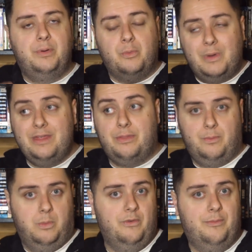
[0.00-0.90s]
But with
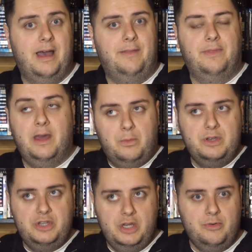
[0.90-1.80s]
Wolfman, there were
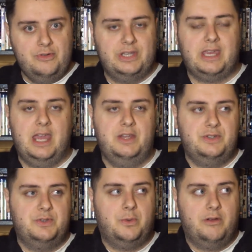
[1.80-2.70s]
numerous occasions